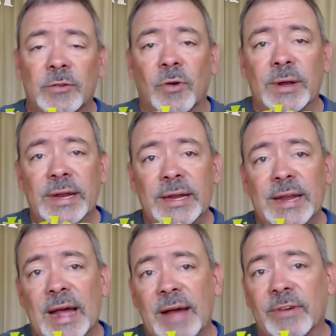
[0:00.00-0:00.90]
So I need
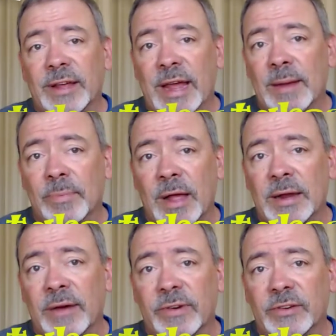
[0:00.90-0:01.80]
to have a game
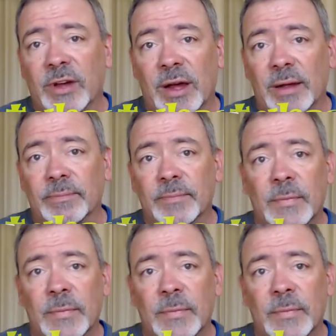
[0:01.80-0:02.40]
plan every time.